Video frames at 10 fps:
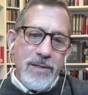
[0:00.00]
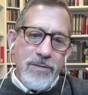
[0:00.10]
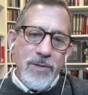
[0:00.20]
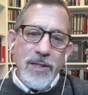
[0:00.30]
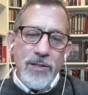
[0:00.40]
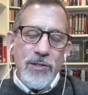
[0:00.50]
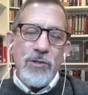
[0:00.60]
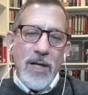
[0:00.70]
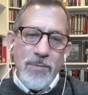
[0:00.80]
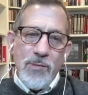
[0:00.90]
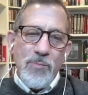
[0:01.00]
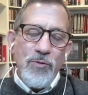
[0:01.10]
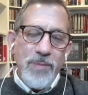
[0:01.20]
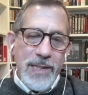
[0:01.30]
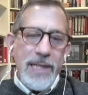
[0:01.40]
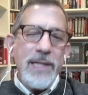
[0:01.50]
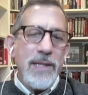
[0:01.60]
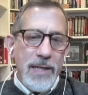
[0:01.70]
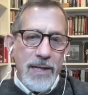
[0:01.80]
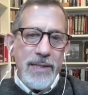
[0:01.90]
really describes a movement in the
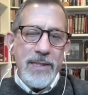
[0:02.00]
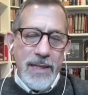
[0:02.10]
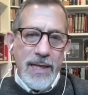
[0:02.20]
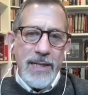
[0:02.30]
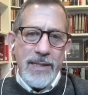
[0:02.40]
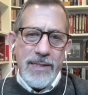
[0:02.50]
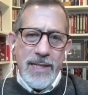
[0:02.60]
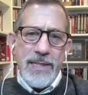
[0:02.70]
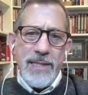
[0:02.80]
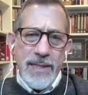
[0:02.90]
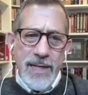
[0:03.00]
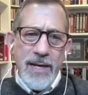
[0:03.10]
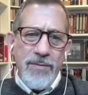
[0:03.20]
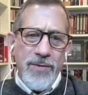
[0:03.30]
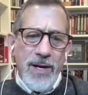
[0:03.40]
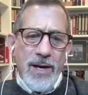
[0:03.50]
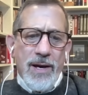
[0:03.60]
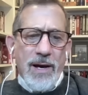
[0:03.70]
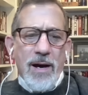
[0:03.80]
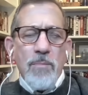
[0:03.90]
1980s that did have
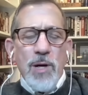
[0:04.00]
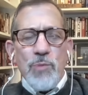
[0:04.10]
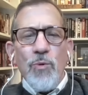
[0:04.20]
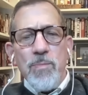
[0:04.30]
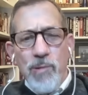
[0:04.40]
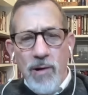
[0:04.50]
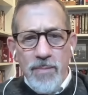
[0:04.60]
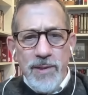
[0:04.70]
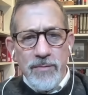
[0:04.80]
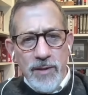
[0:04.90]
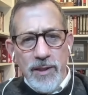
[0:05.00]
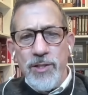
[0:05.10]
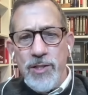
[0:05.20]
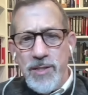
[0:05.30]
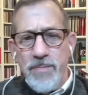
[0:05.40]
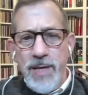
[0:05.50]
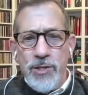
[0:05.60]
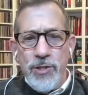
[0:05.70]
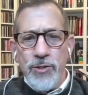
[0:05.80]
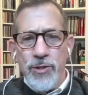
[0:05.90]
a much more prominent religious
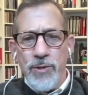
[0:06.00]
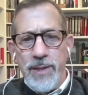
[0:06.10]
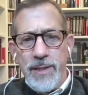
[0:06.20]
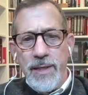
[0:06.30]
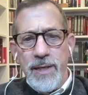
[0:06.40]
dimension to it,